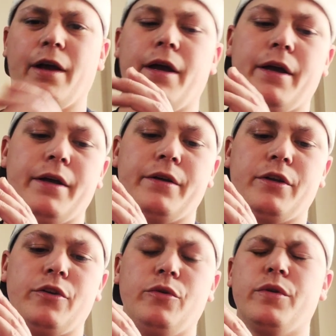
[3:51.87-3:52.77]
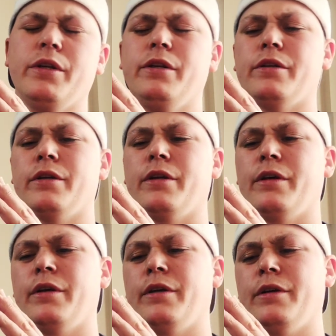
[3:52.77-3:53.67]
and you can
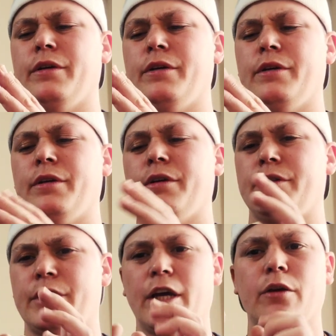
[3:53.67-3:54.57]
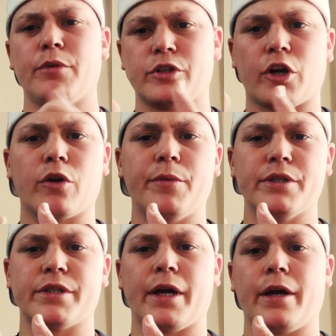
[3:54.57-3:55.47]
take them and turn them
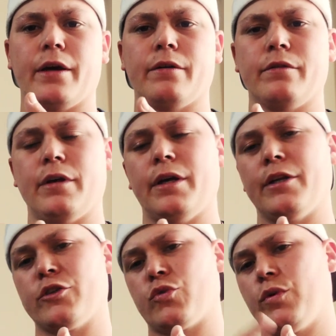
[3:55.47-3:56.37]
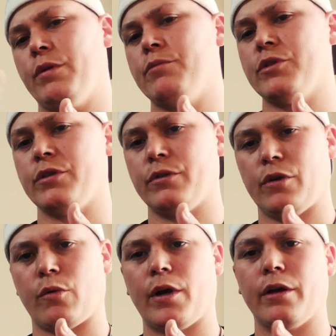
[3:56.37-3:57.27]
inside out, and there's ribs
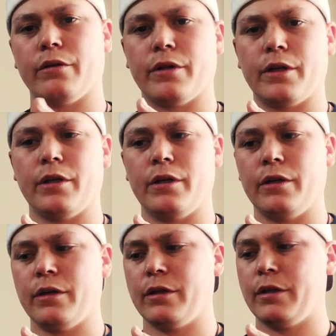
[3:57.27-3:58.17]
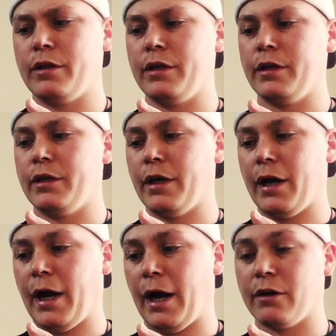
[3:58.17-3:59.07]
around the
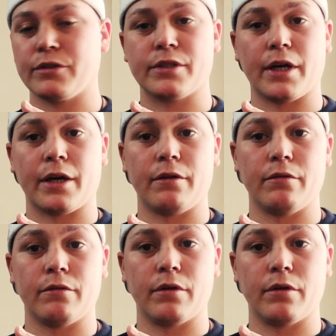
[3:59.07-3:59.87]
outside